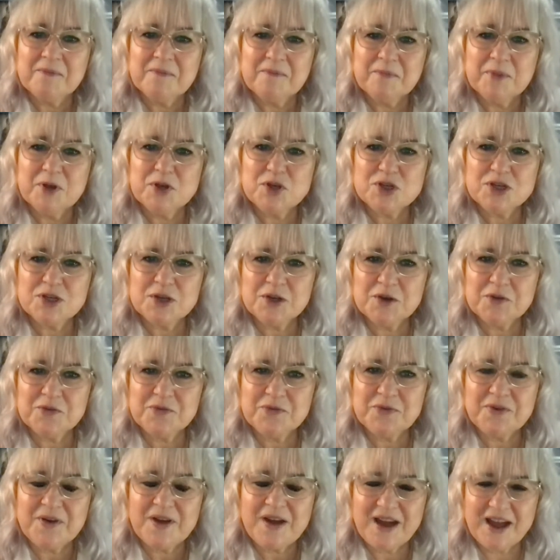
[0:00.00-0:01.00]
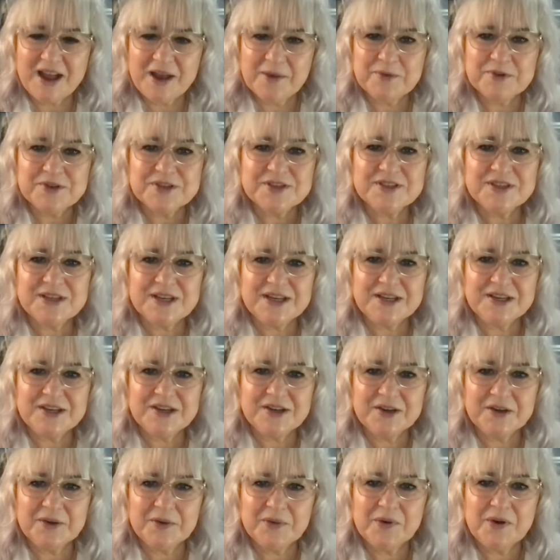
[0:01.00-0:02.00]
Much love. I will see
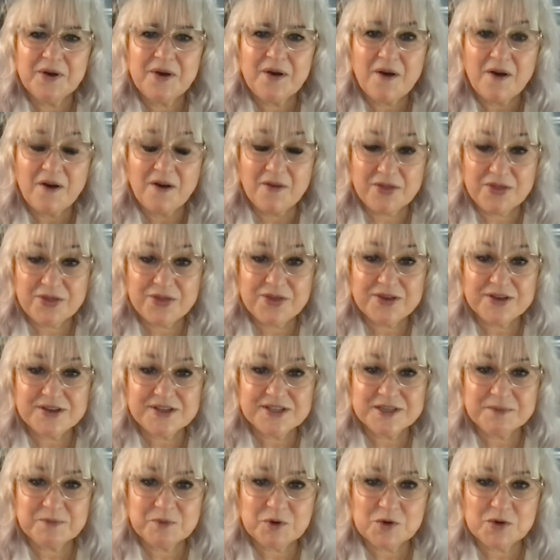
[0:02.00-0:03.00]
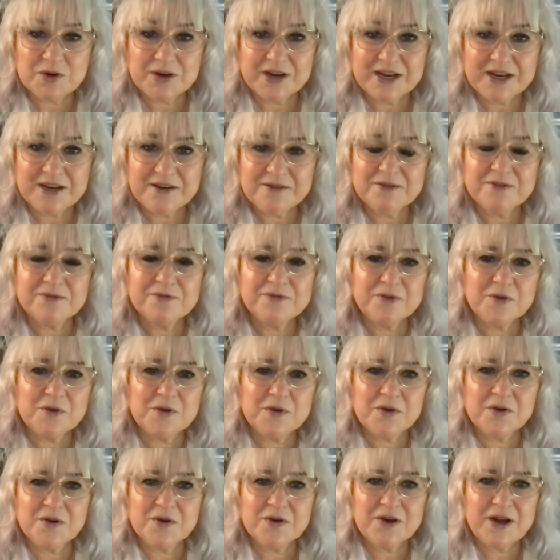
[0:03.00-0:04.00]
you on Thursday morning
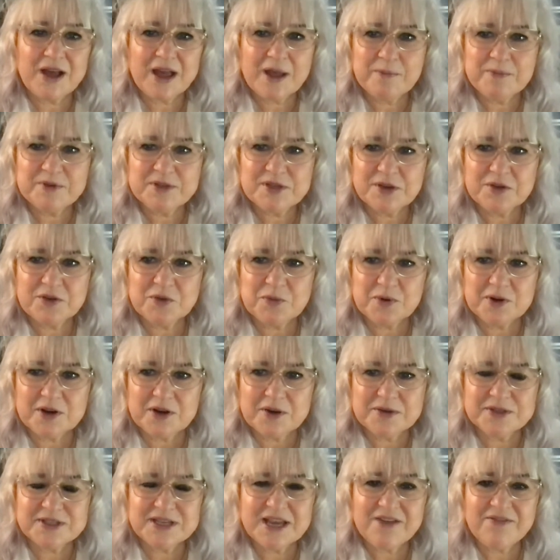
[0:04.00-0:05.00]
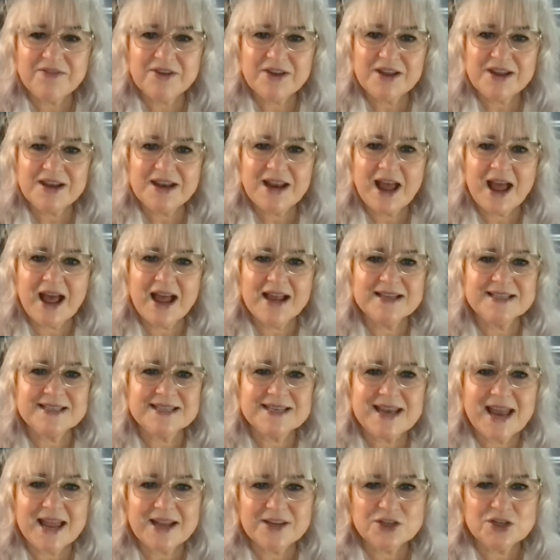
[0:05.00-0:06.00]
for episode 107 and
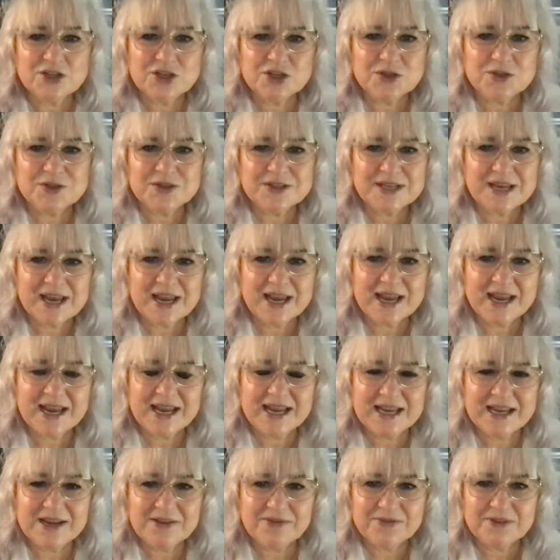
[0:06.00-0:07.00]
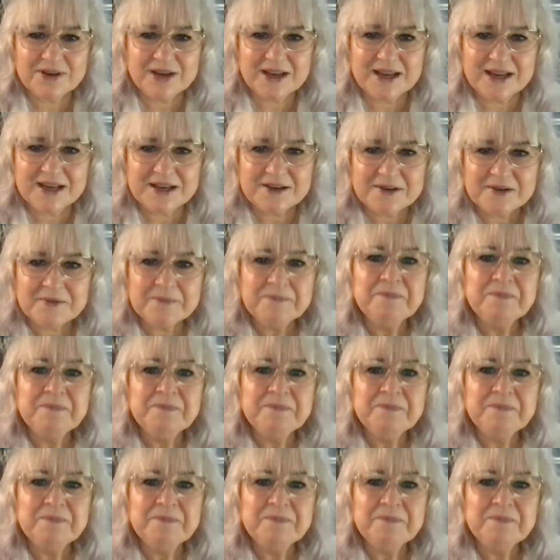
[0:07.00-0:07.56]
next Tuesday evening.